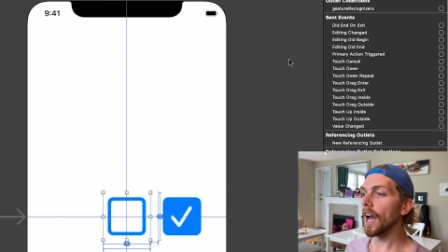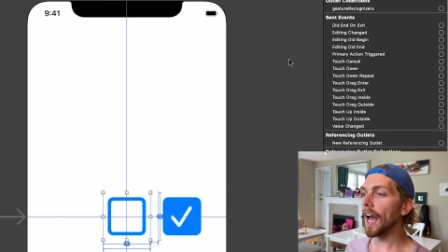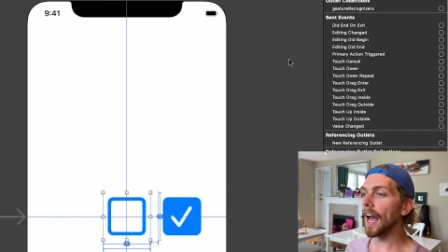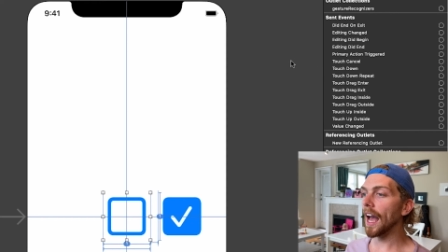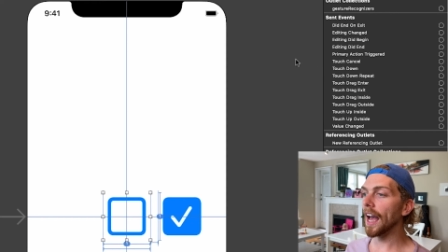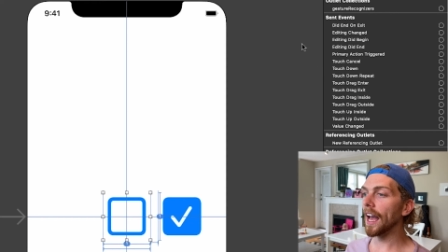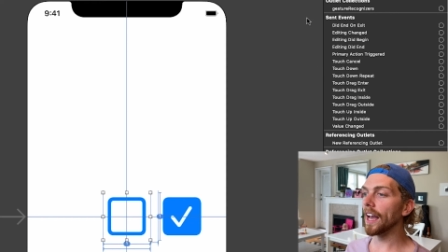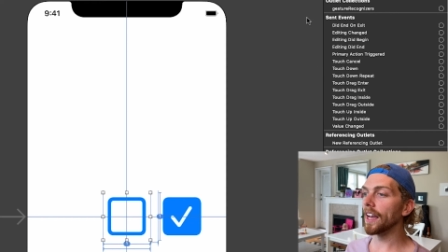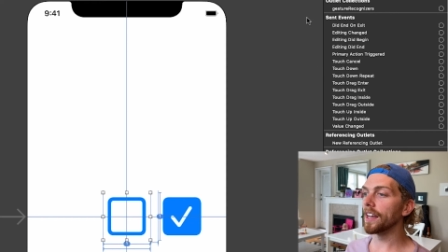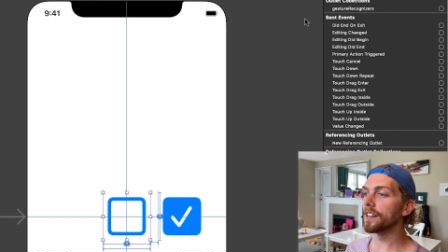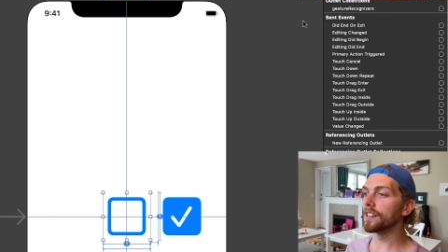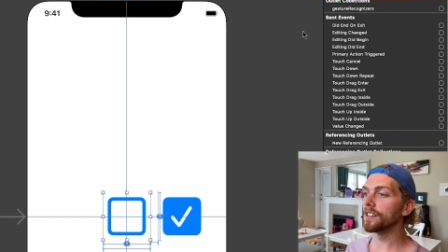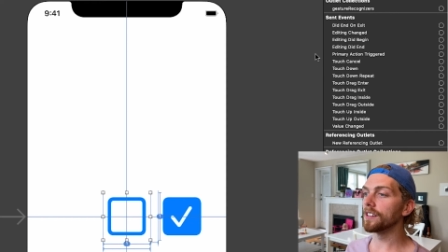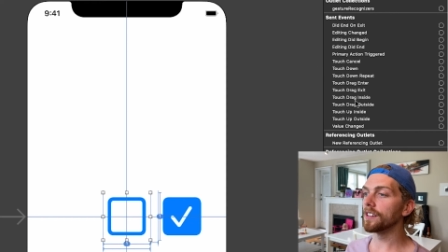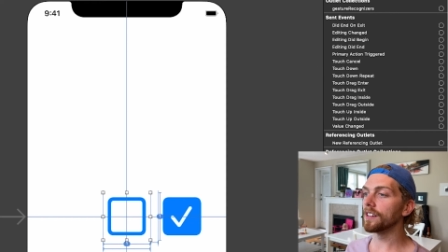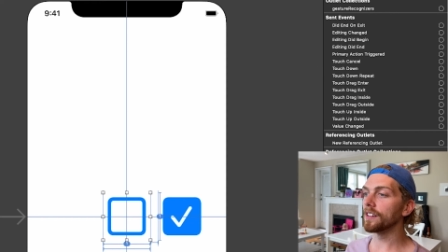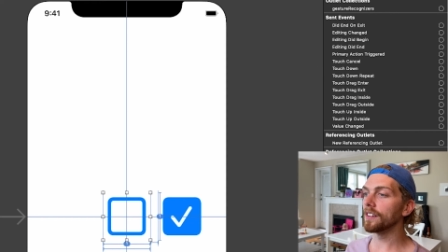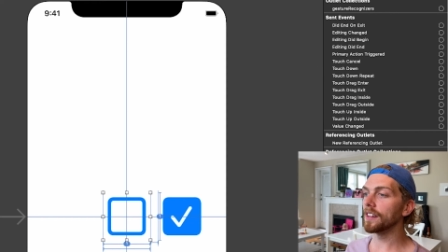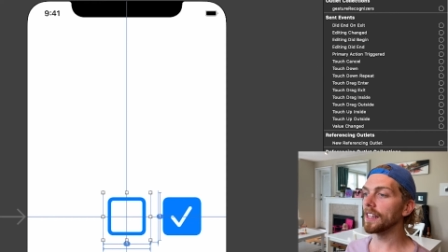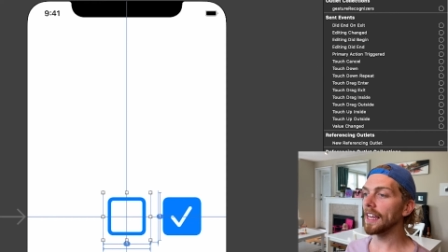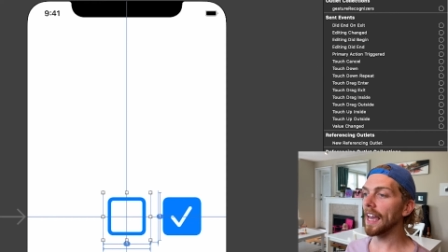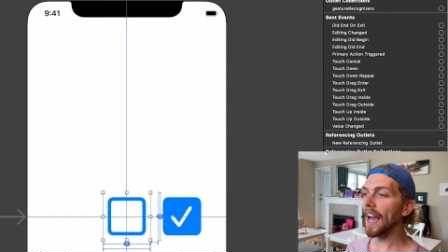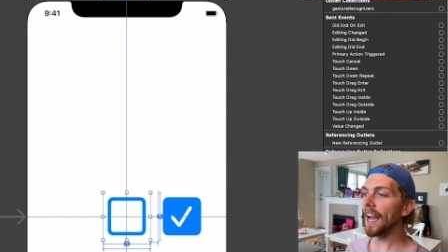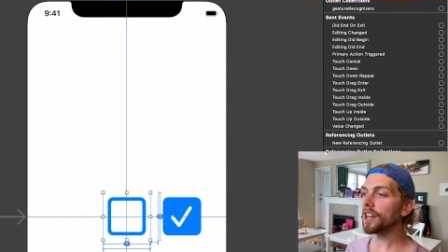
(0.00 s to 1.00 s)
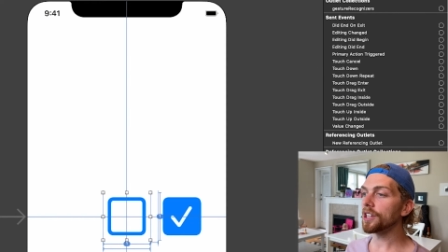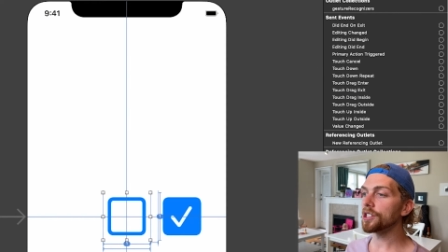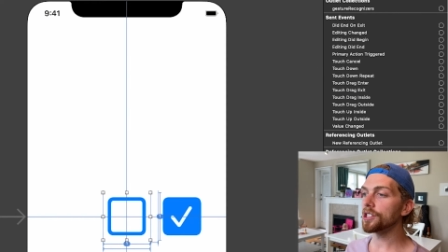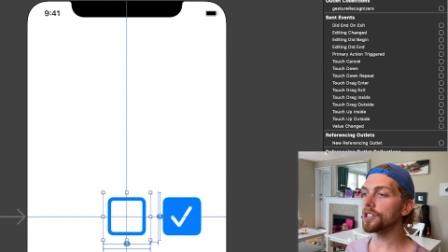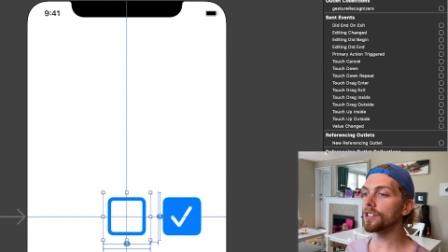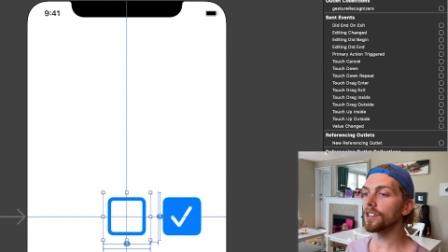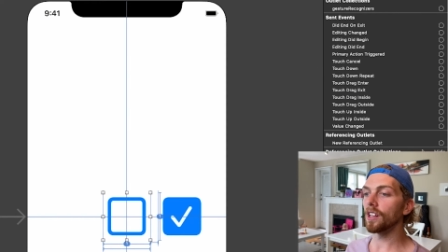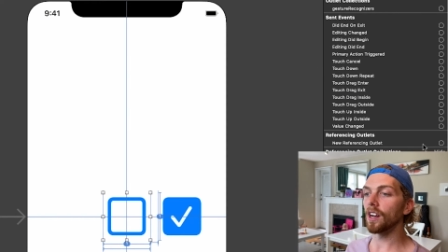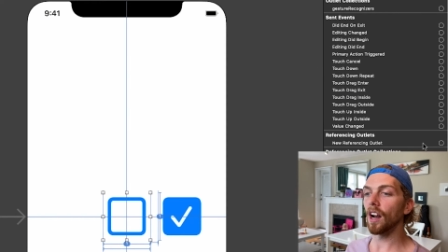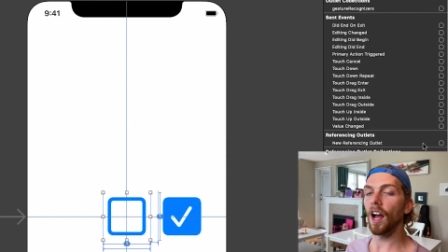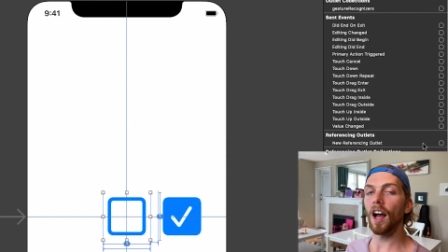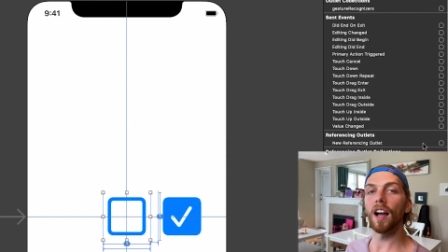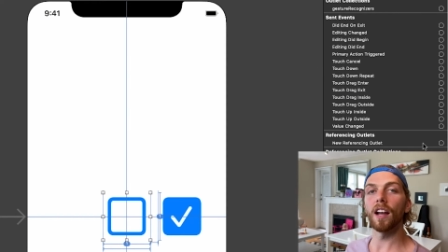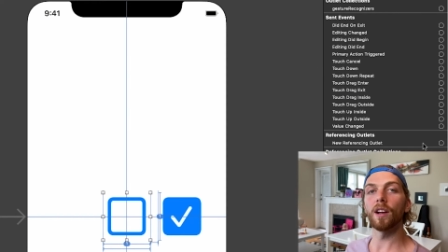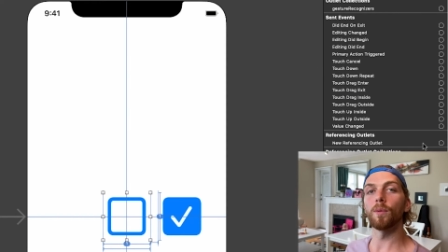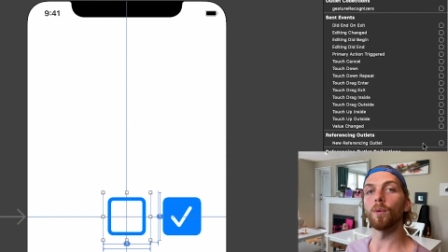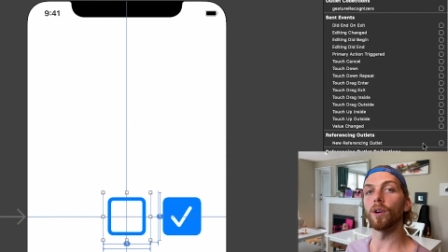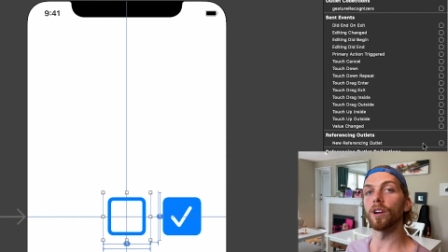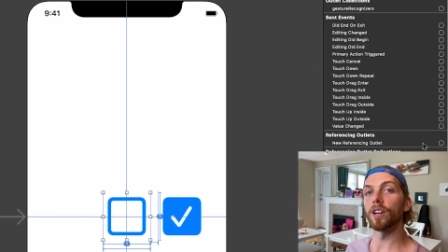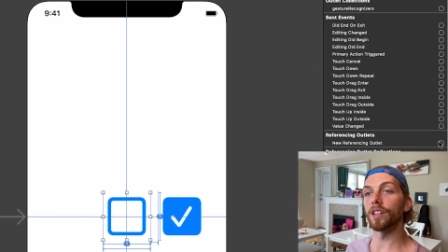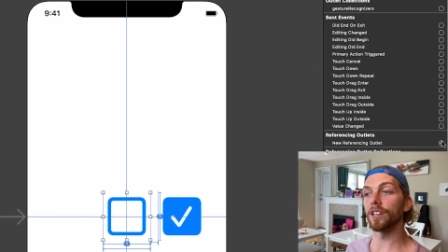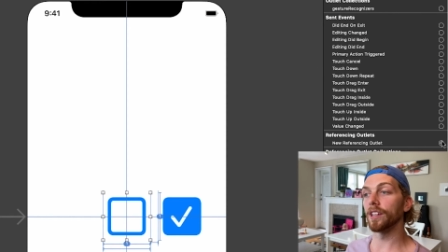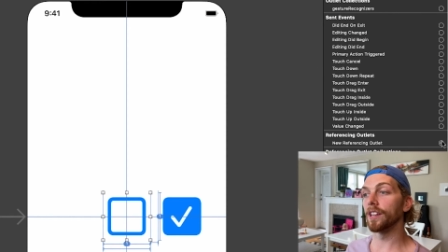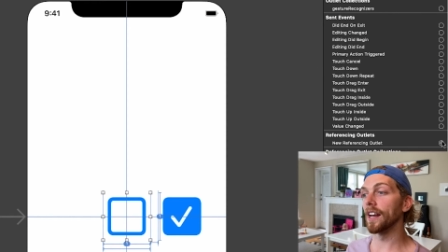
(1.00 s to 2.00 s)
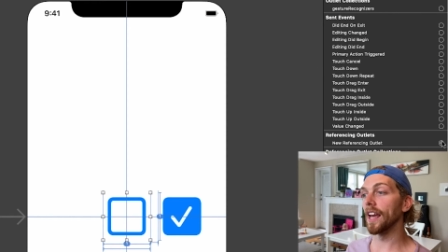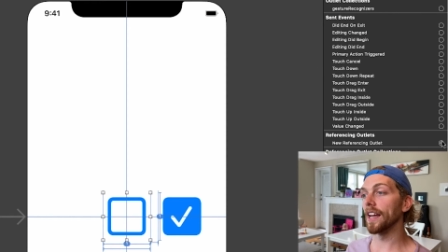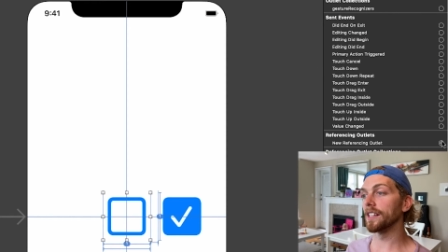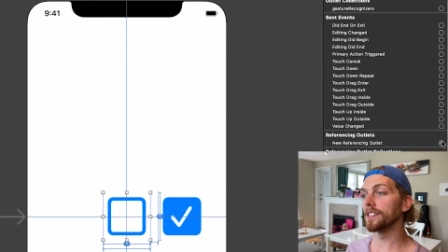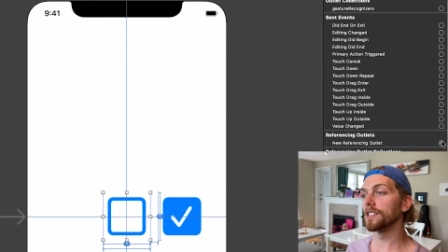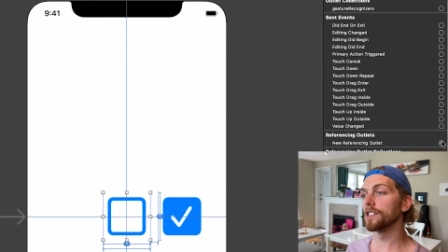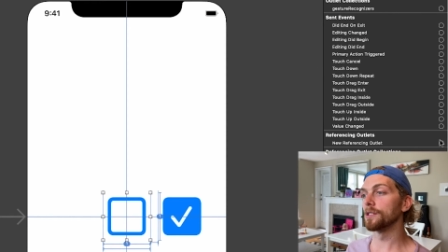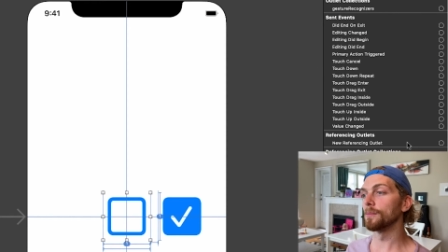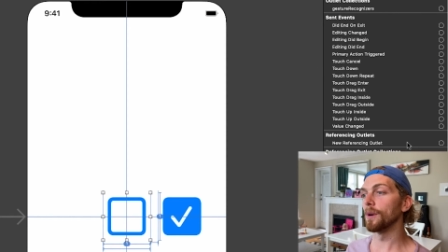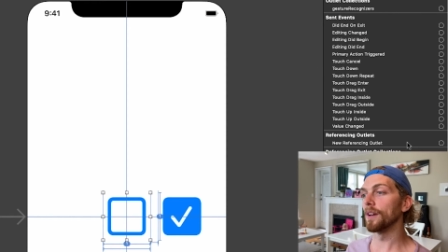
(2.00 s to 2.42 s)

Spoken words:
And the action that I want to connect to